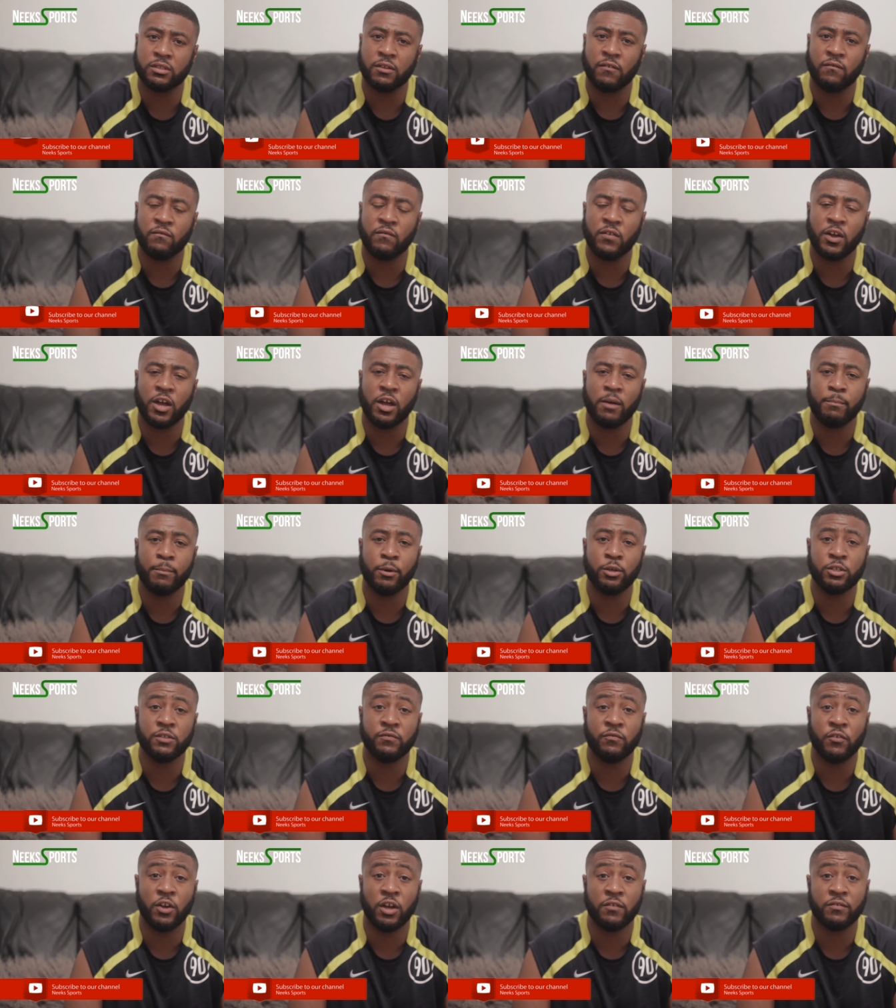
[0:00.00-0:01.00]
the fir
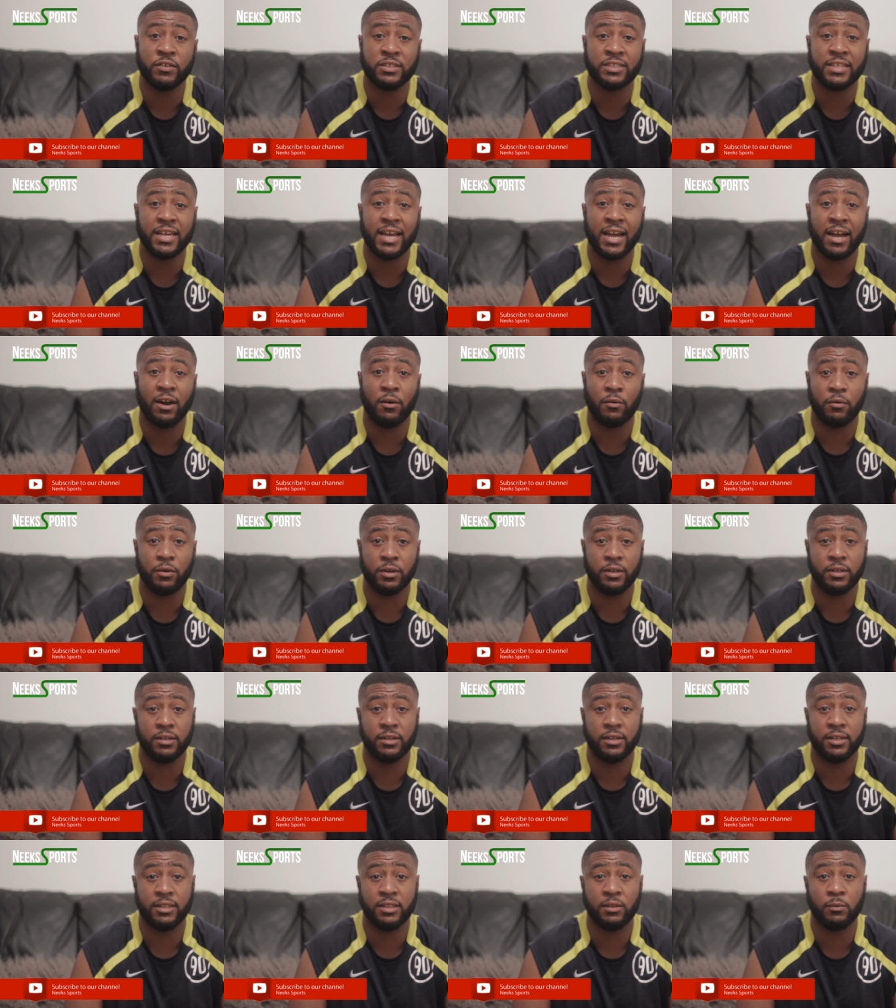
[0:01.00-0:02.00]
most furthest out
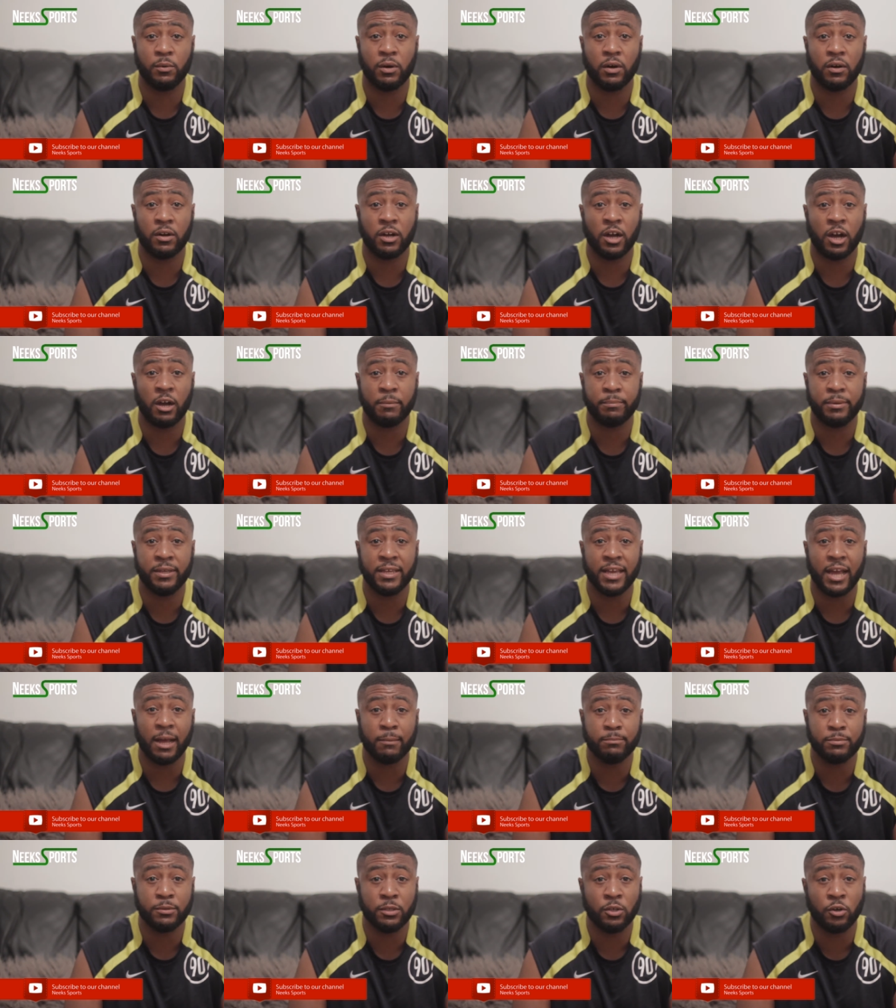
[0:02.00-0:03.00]
uh, in the World Cup. He
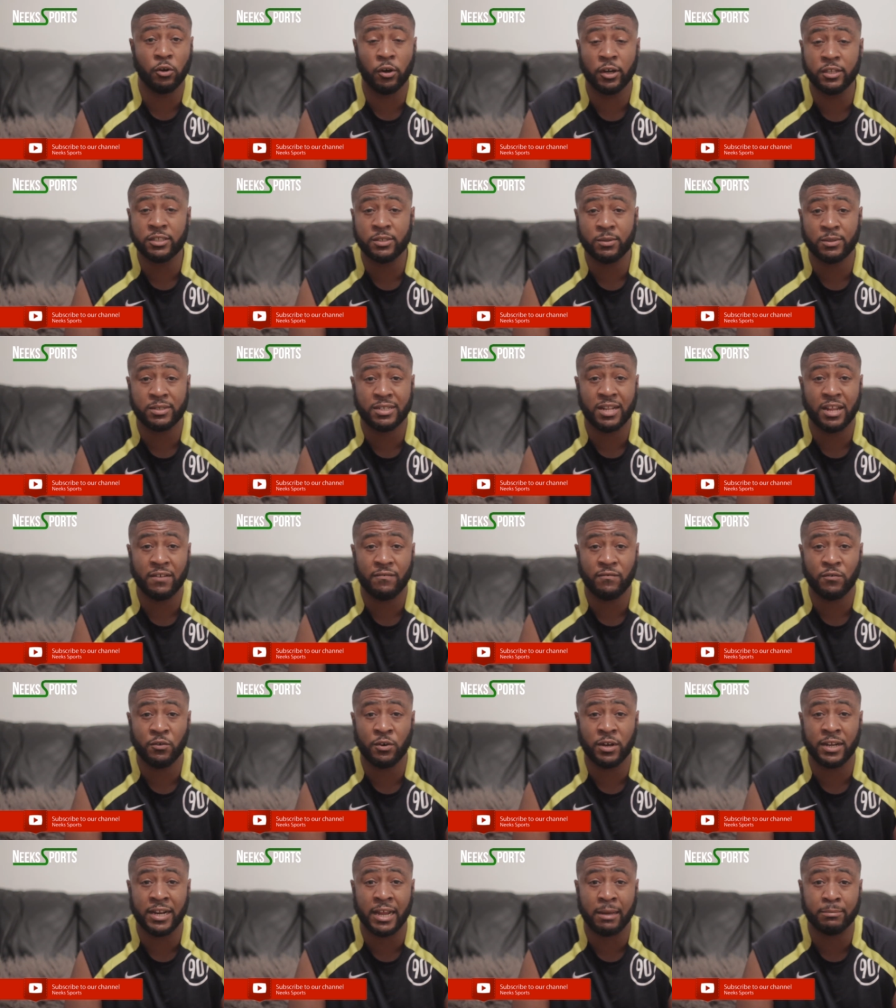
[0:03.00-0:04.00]
got it to his left
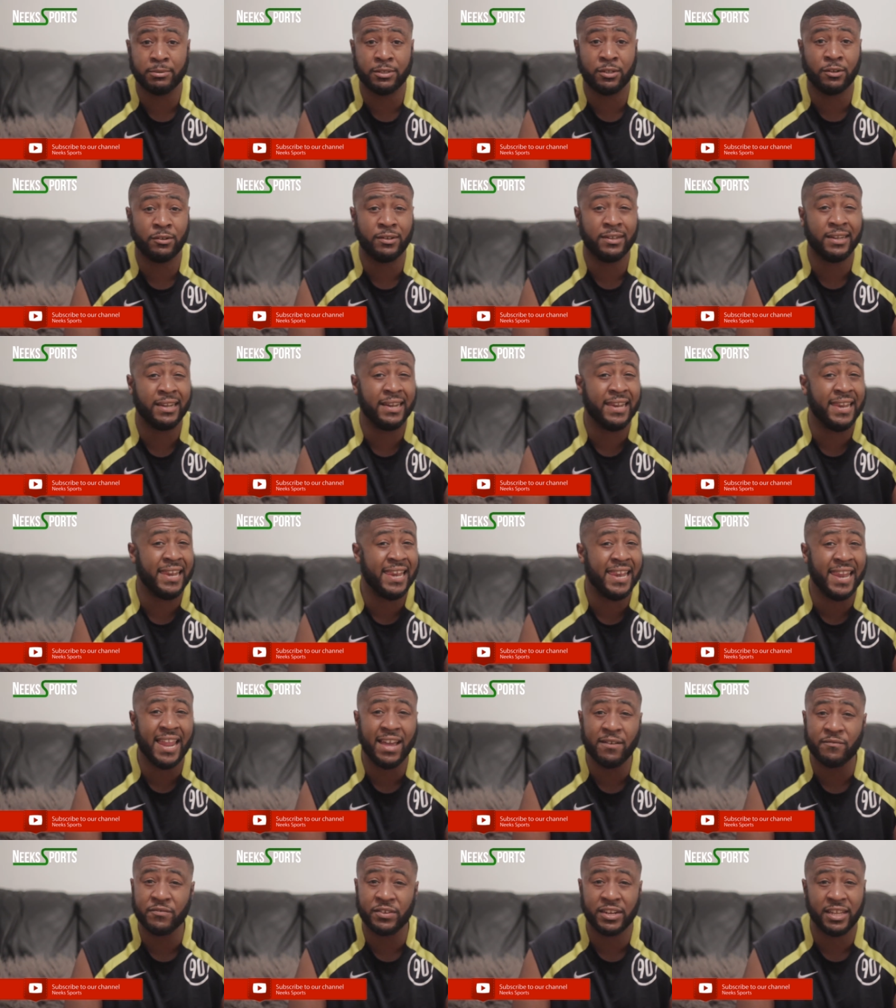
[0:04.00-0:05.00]
foot and absolutely
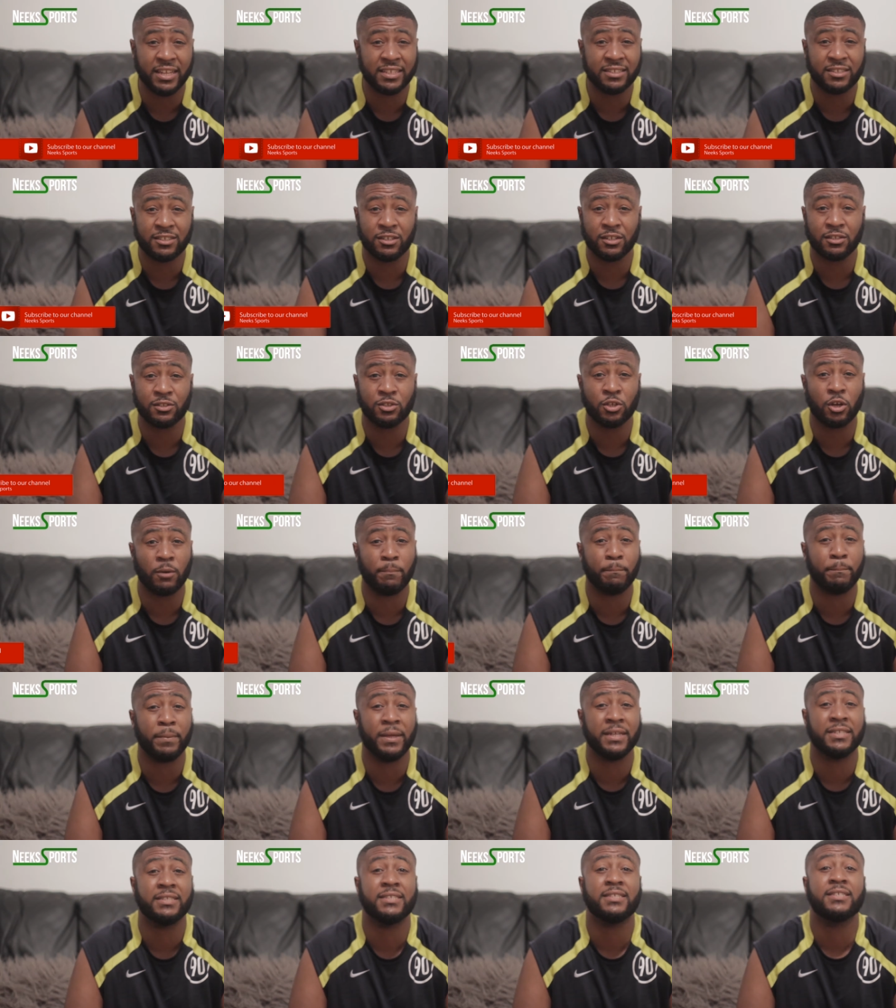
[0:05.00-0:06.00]
levered it into the top
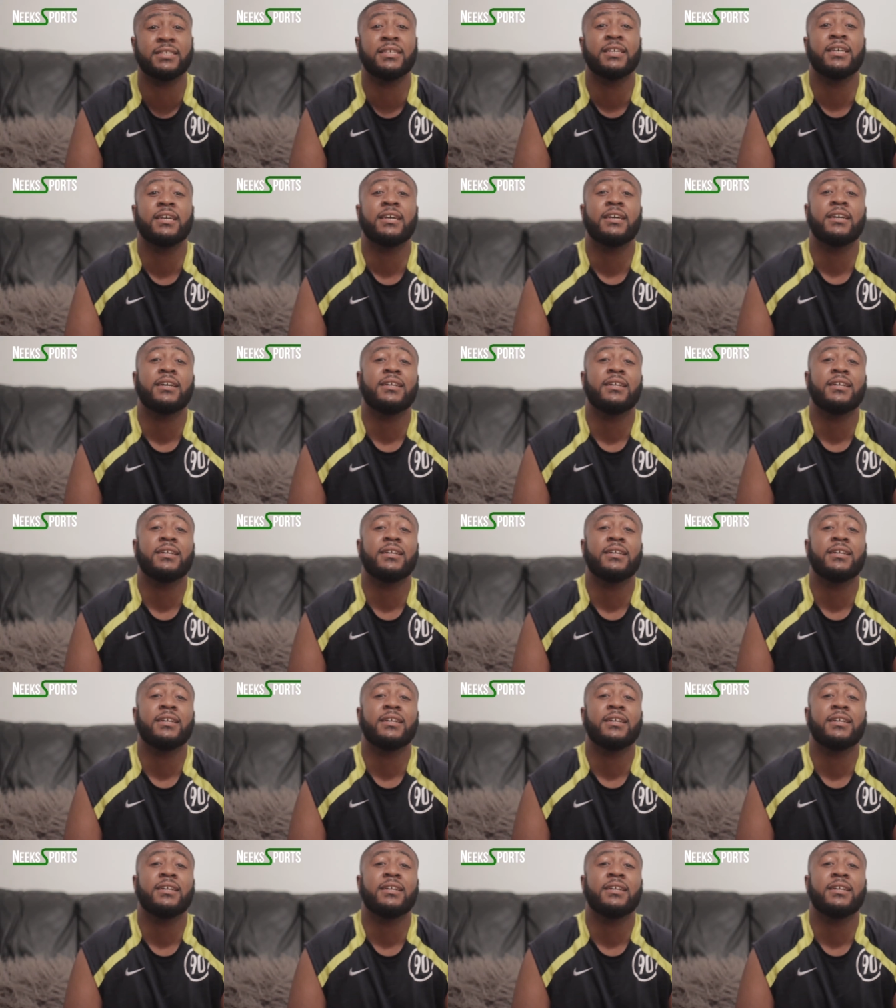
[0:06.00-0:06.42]
bins.